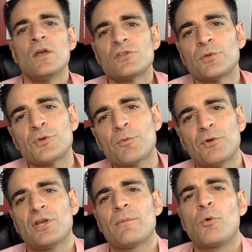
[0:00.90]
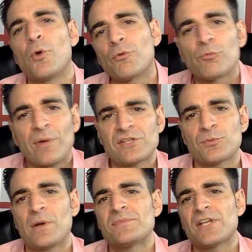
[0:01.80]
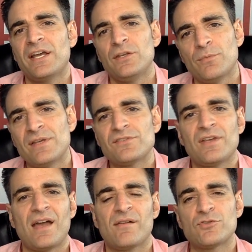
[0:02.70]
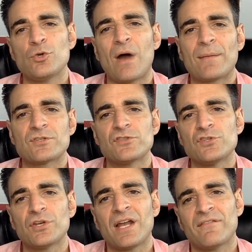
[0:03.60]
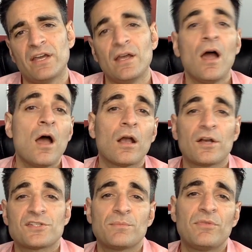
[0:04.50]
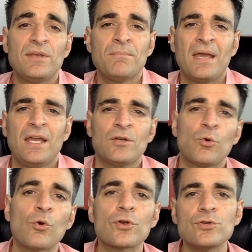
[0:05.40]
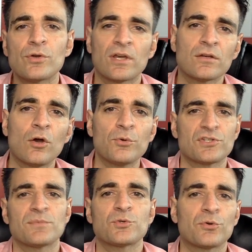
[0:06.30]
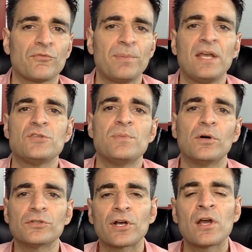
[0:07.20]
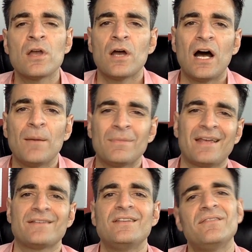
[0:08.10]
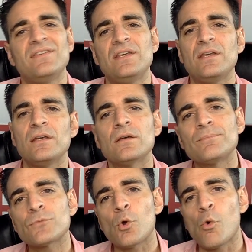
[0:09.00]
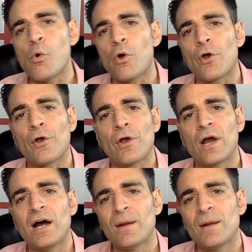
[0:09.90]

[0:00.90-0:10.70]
So when you're putting up a WordPress website, you basically have two options. You can have a custom theme made, or you can go with some sort of page builder, like Divi or